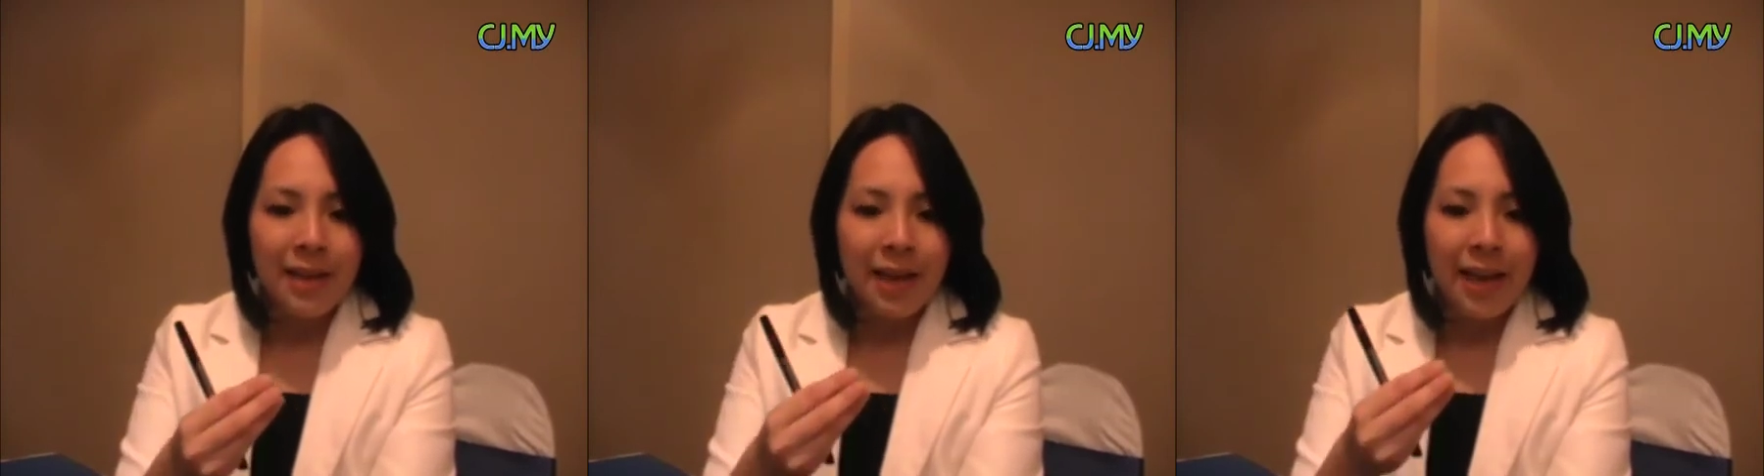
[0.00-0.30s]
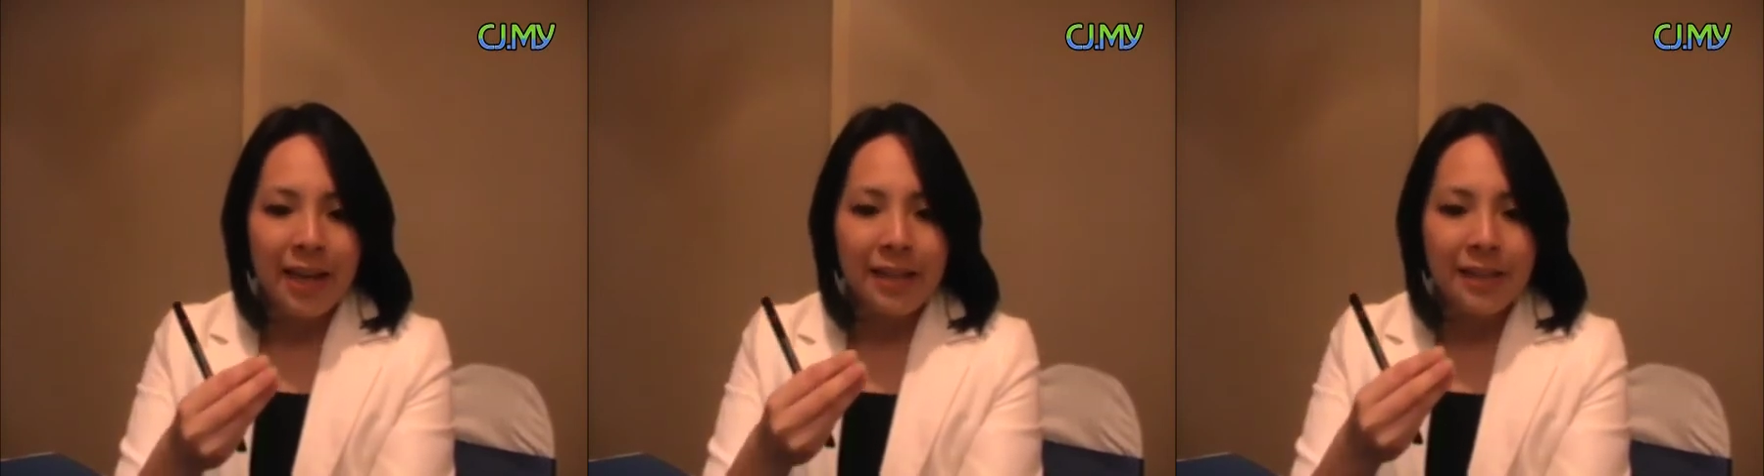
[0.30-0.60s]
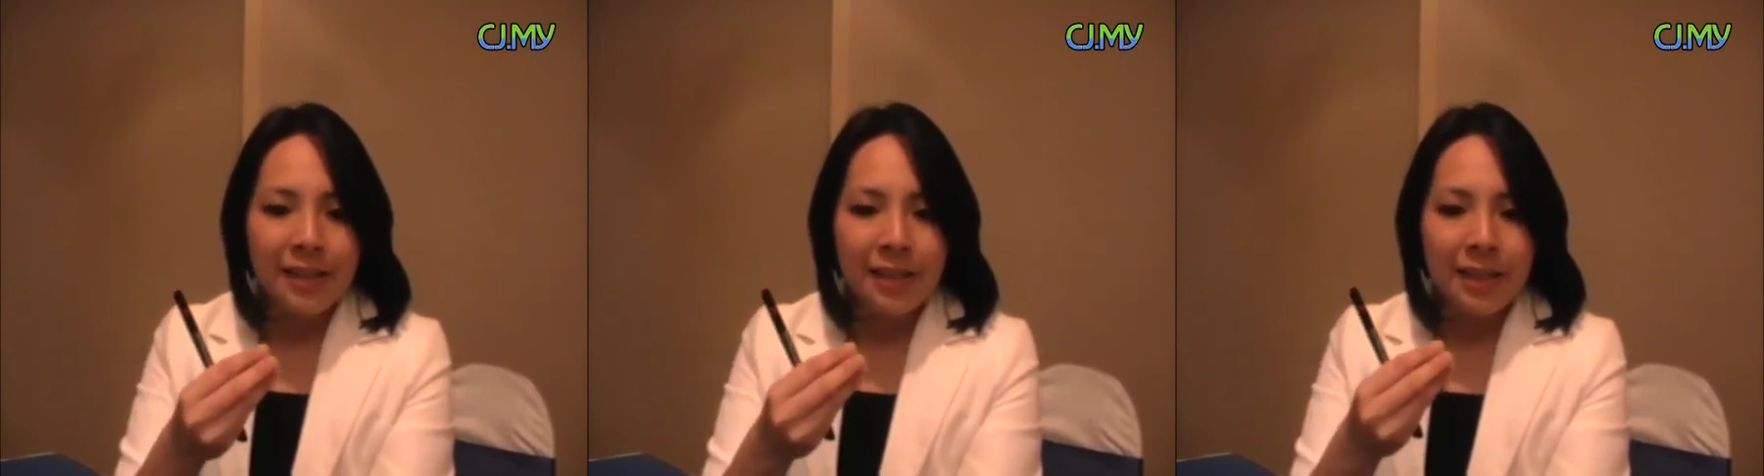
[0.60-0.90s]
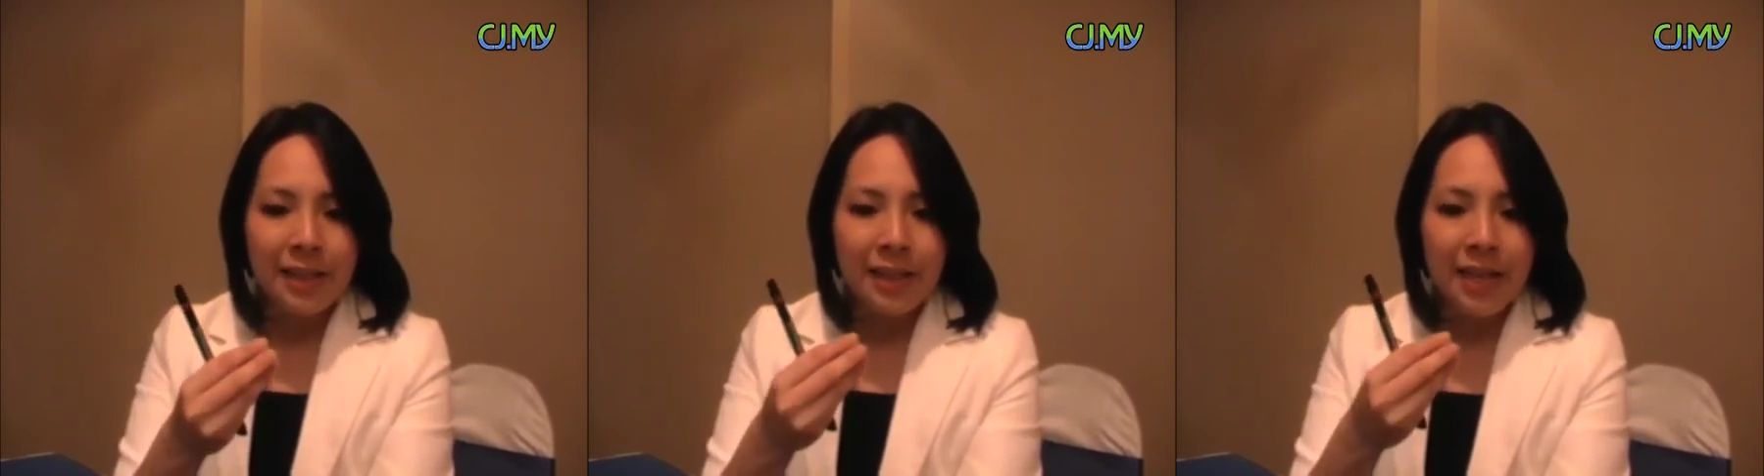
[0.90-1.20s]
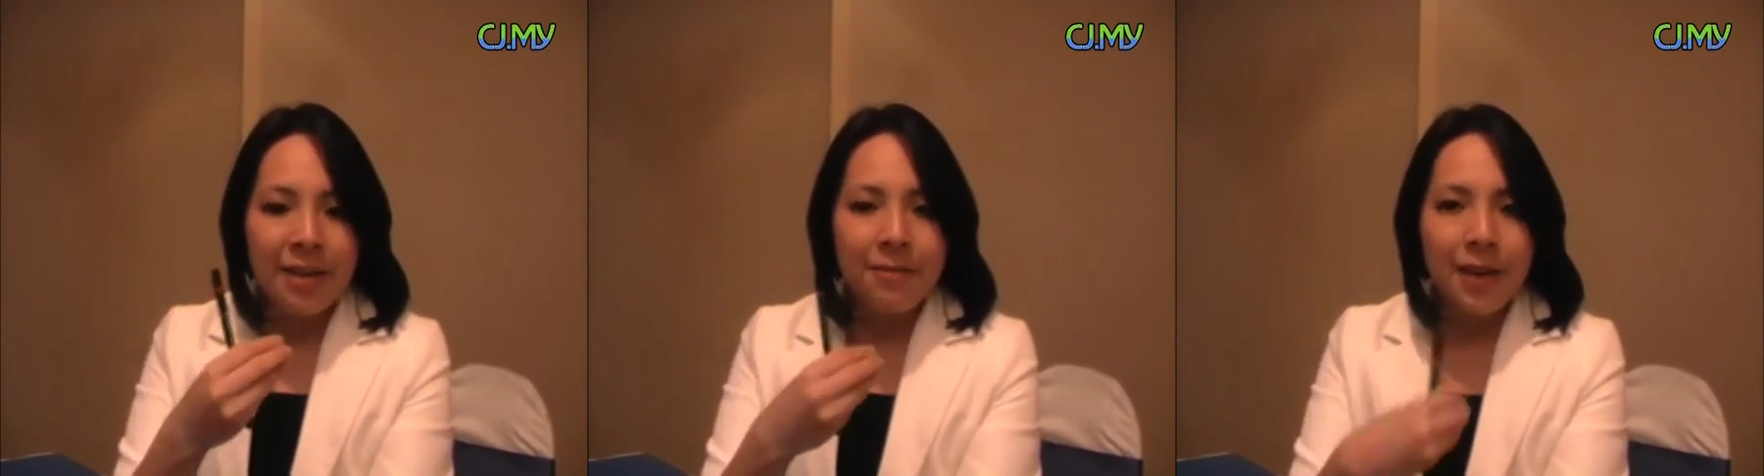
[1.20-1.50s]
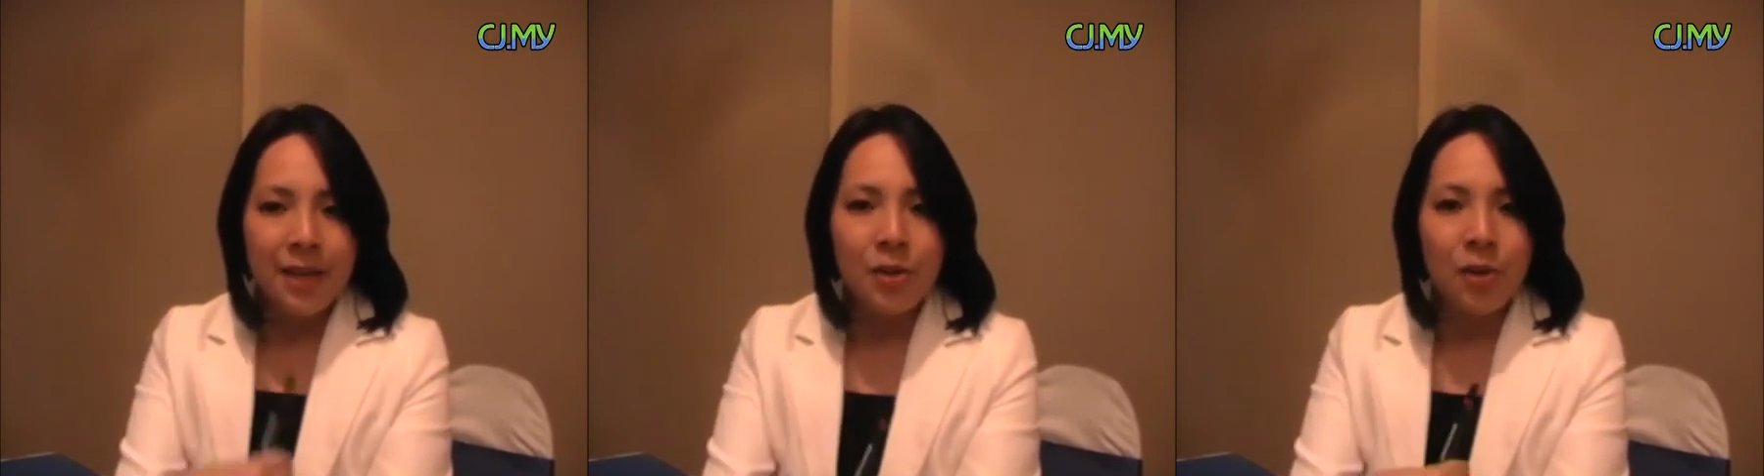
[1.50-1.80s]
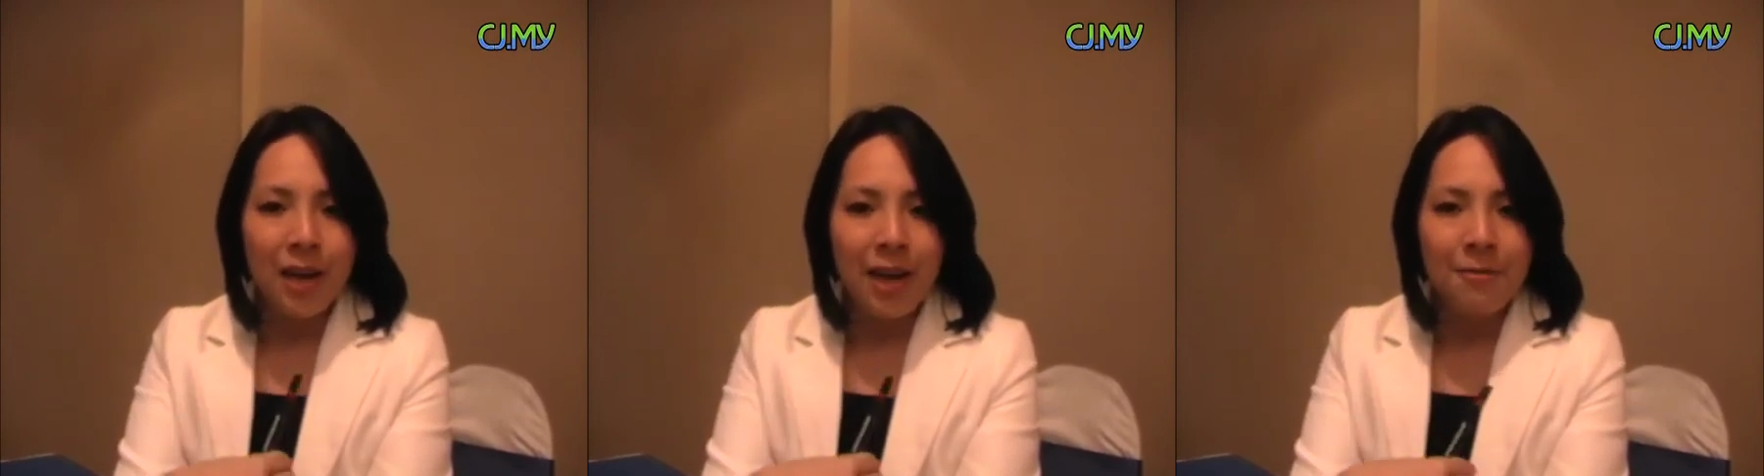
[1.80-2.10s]
and it affects your
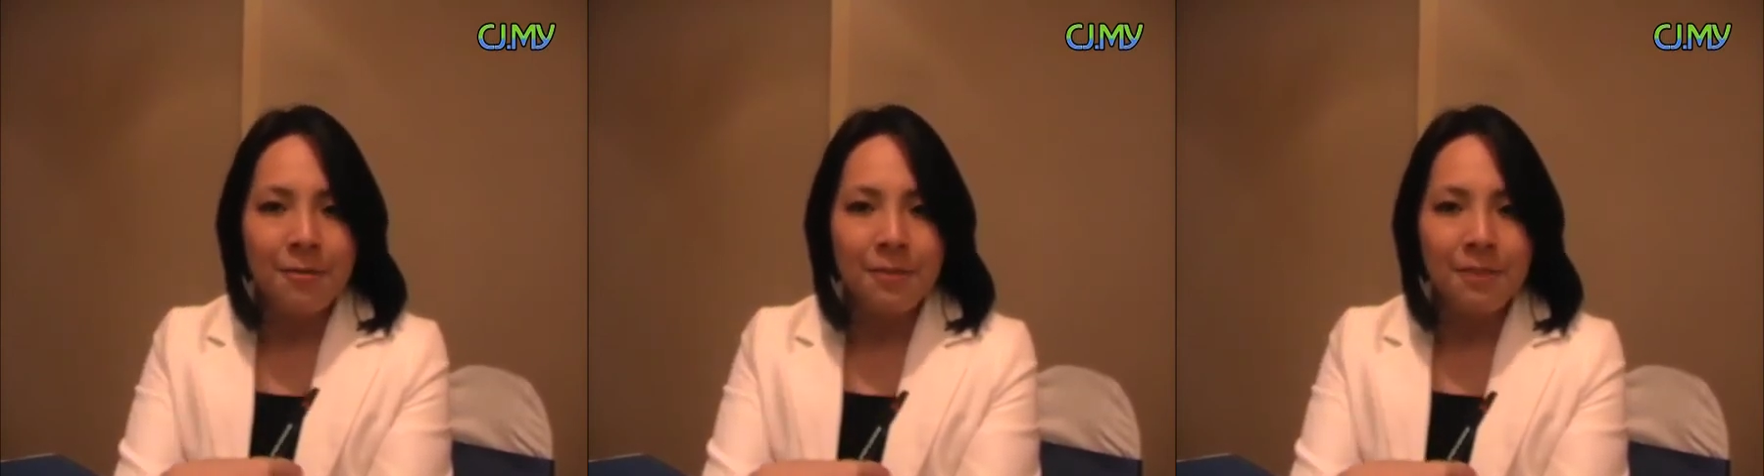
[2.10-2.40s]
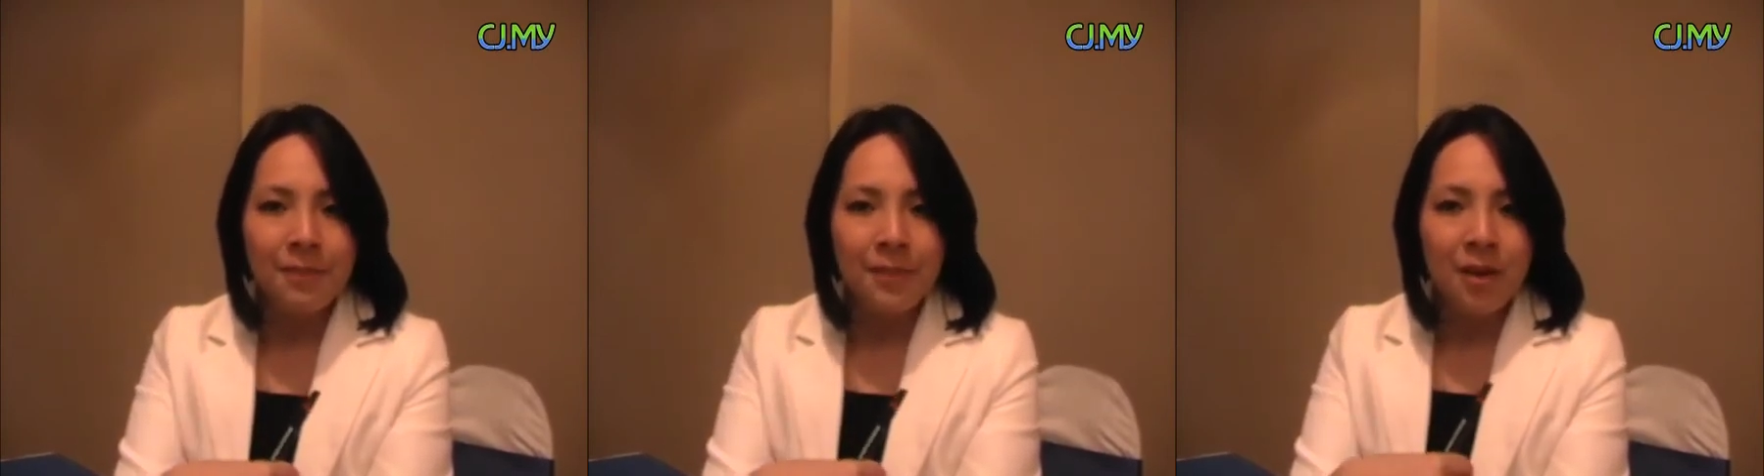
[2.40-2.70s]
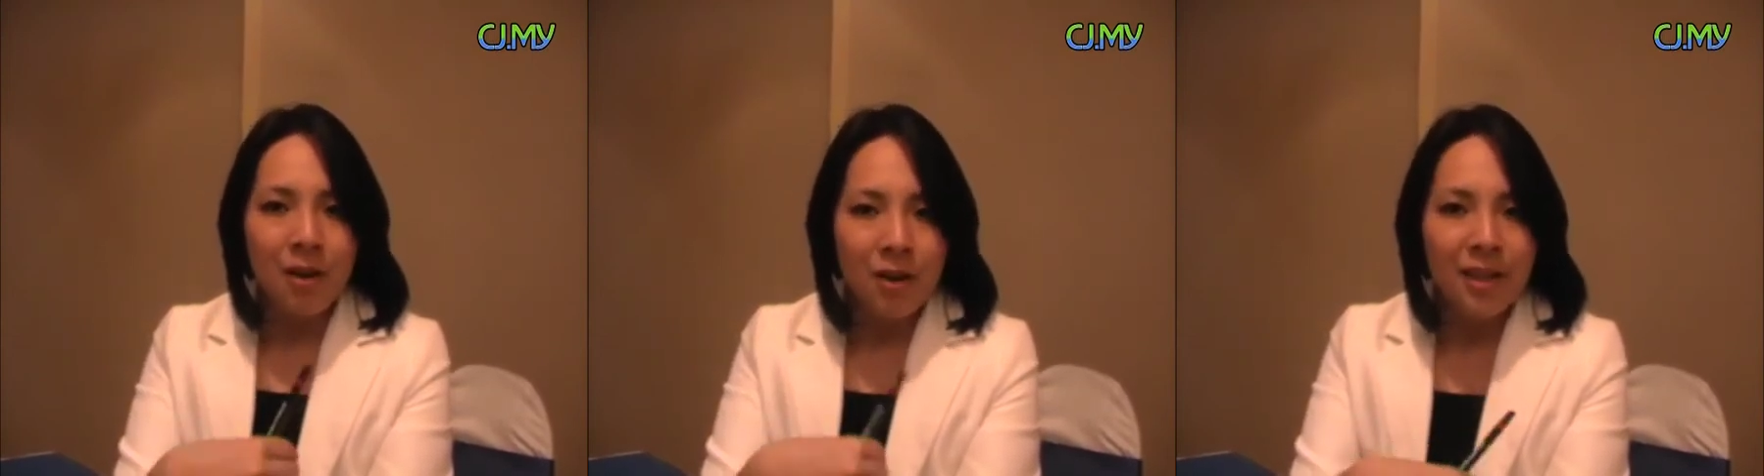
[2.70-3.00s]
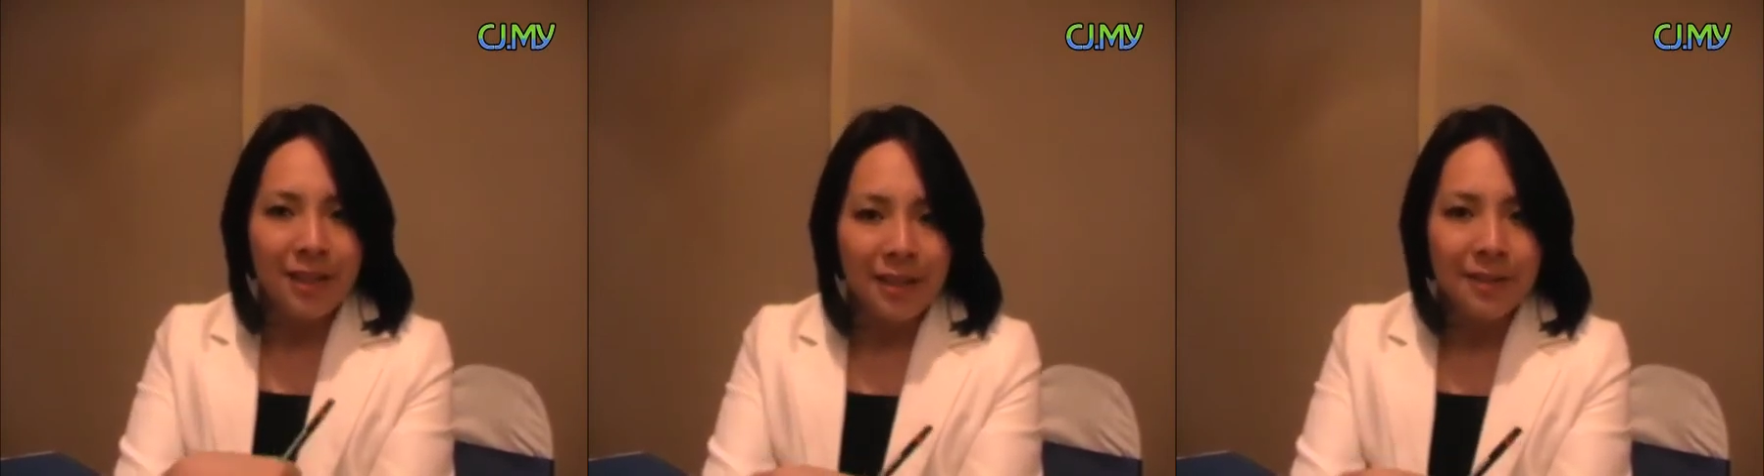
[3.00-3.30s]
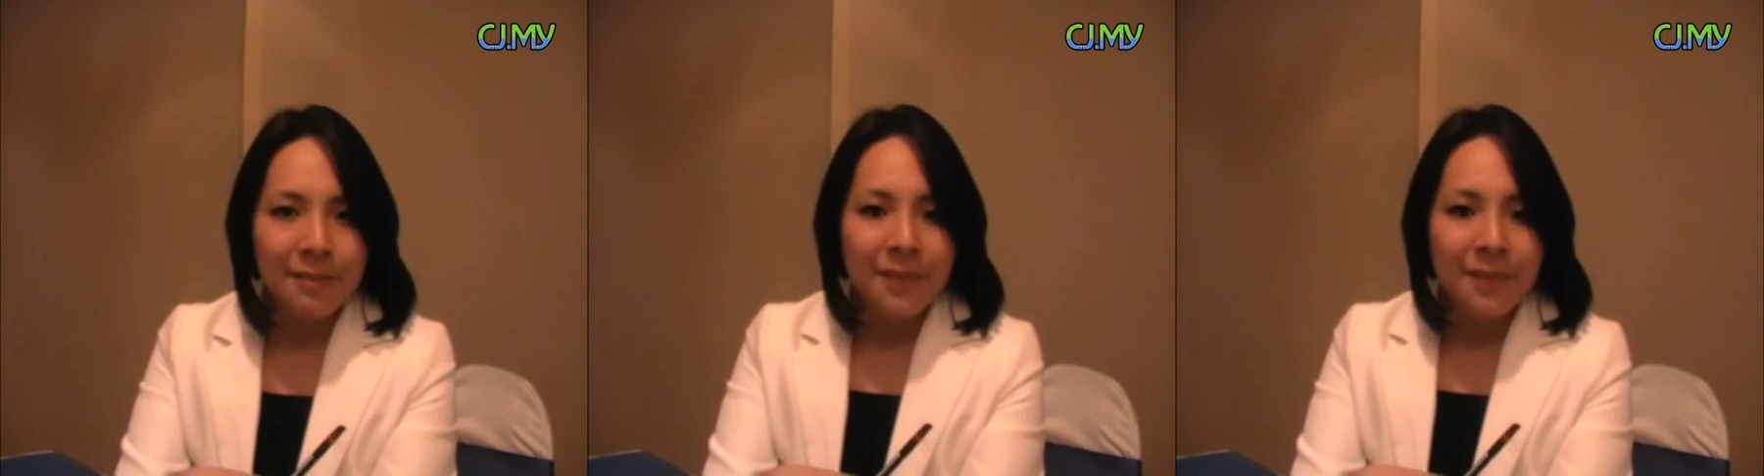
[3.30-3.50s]
life on earth.